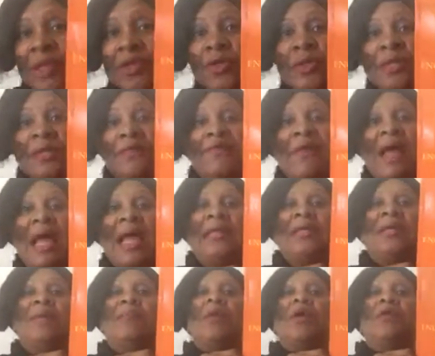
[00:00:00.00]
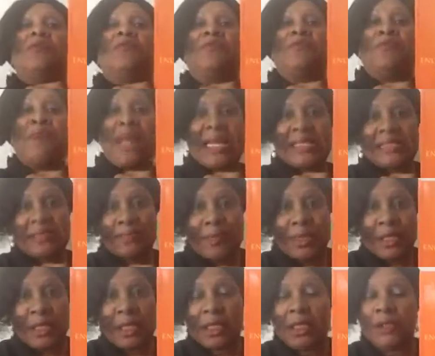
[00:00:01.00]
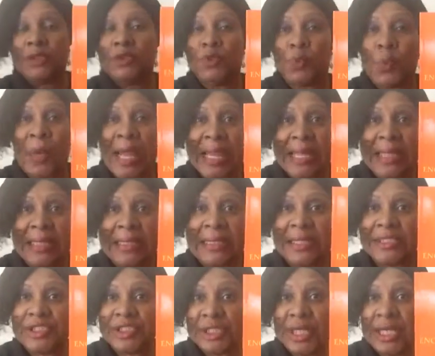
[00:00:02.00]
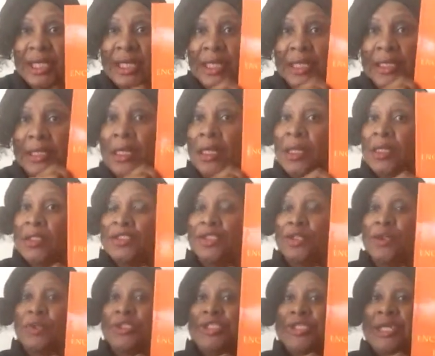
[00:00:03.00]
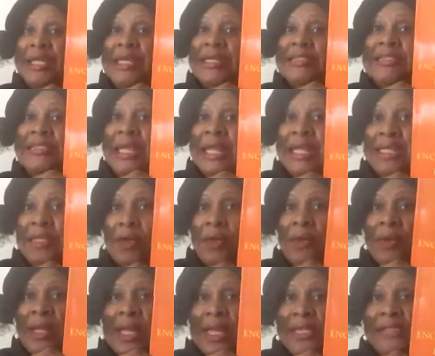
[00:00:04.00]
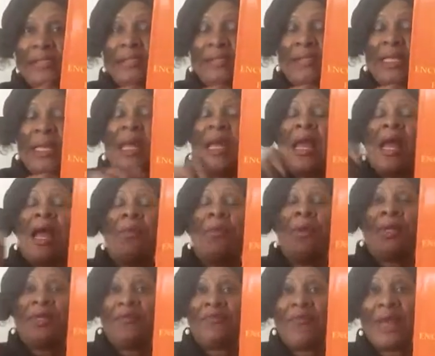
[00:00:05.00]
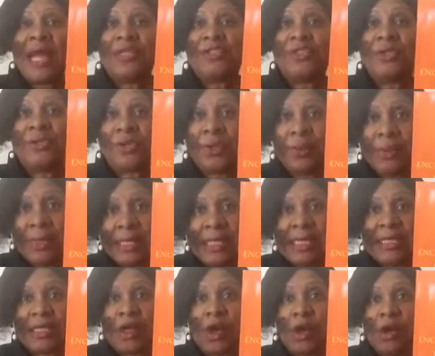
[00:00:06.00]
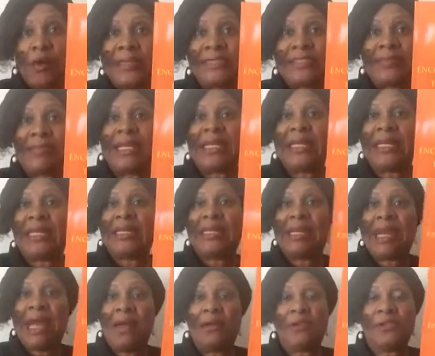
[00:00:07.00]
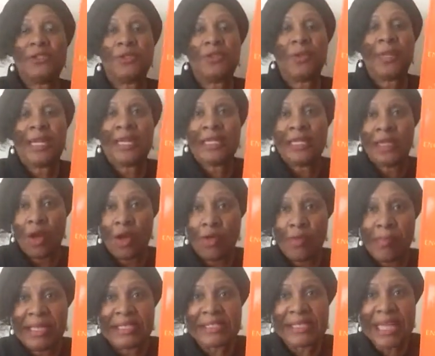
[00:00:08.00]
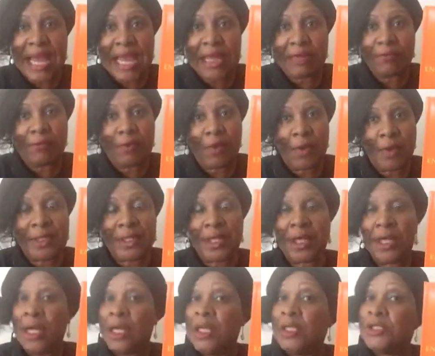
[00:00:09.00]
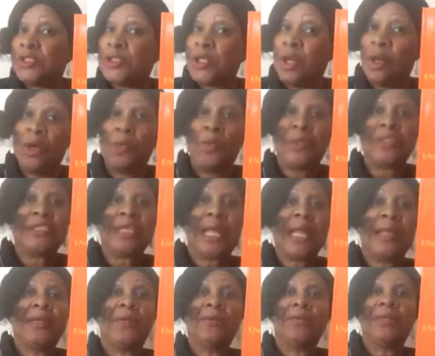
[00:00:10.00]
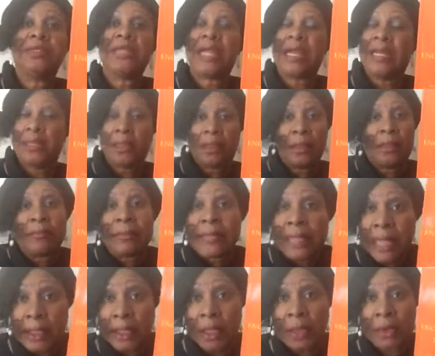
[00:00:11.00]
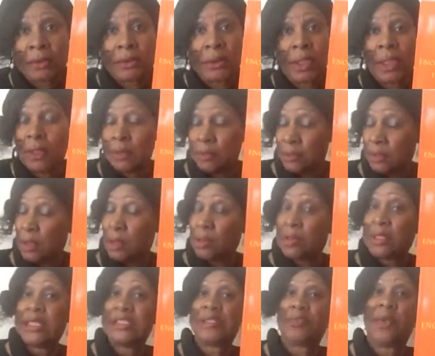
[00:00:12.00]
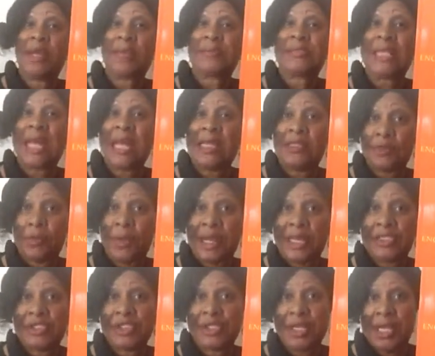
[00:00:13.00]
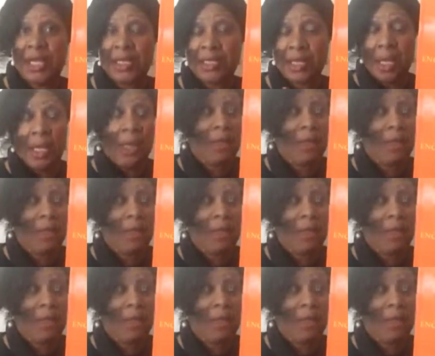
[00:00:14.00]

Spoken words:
You can find him on Facebook, Dwayne Shigg. 2 G's and no S. I want to invite you to the encouragement encounter in Long Beach, California. Sure wish I knew the date. I know. Go to his website, Dwayne Shigg.